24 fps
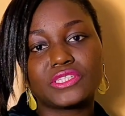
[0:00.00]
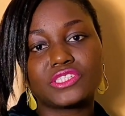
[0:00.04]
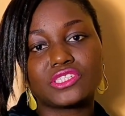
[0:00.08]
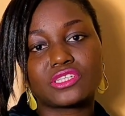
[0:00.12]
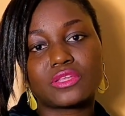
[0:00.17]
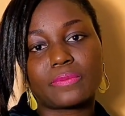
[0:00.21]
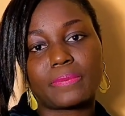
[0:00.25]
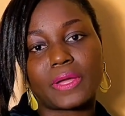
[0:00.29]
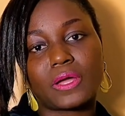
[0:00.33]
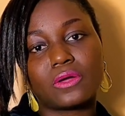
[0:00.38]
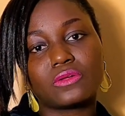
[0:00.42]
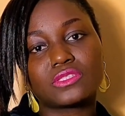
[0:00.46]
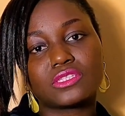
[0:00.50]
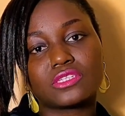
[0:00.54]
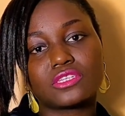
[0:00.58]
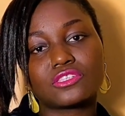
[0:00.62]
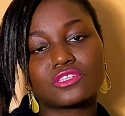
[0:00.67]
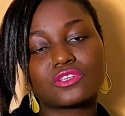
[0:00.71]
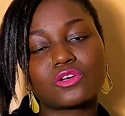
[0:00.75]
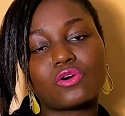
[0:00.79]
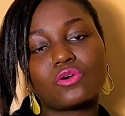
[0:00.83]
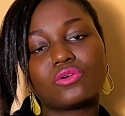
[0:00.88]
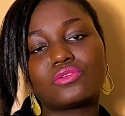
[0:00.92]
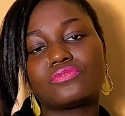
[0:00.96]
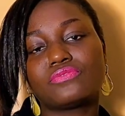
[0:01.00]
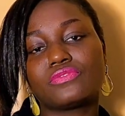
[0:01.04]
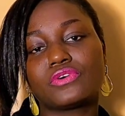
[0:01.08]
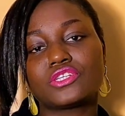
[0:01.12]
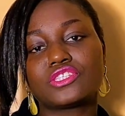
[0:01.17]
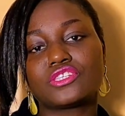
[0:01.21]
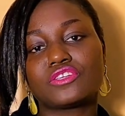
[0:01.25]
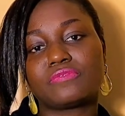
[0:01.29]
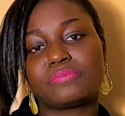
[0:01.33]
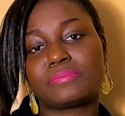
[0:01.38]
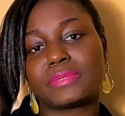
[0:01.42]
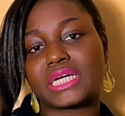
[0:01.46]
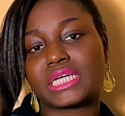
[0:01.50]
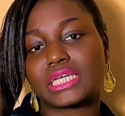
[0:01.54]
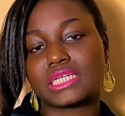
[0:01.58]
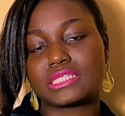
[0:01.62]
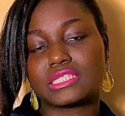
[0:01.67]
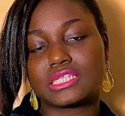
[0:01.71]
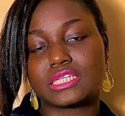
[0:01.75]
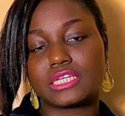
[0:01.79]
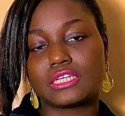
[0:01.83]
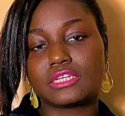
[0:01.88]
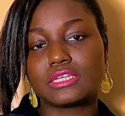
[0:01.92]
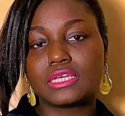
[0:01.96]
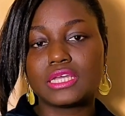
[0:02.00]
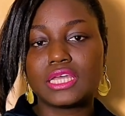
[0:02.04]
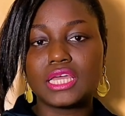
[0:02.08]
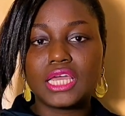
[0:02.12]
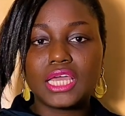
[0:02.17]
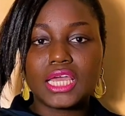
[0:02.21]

is about. It's called Voice of Marketing.